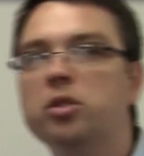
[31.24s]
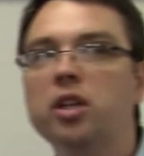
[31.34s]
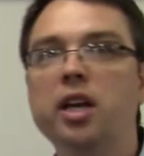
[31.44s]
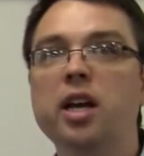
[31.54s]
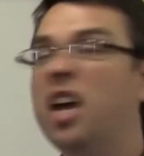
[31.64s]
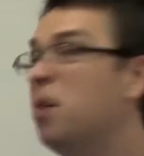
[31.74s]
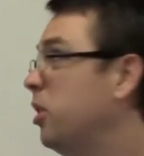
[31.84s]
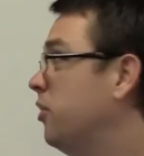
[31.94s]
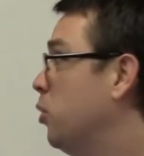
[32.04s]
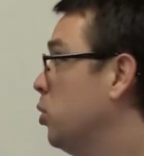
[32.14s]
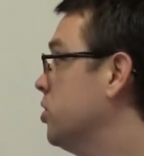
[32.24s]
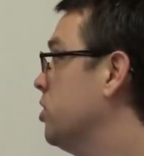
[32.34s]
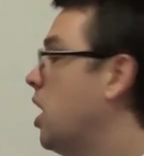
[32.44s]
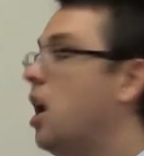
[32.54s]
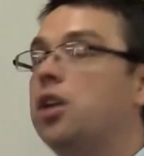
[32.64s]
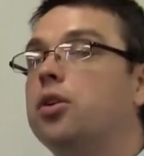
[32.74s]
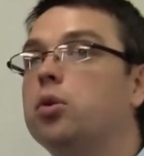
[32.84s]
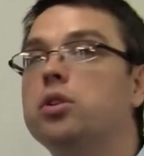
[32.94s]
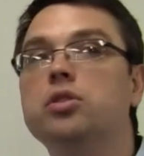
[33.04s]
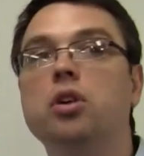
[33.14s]
I count how many forces are there
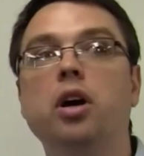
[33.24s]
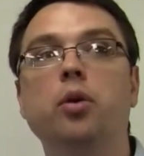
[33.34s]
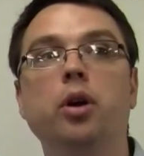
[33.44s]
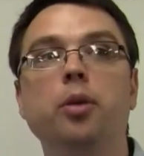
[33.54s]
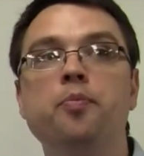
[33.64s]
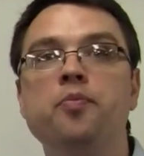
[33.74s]
on this diagram.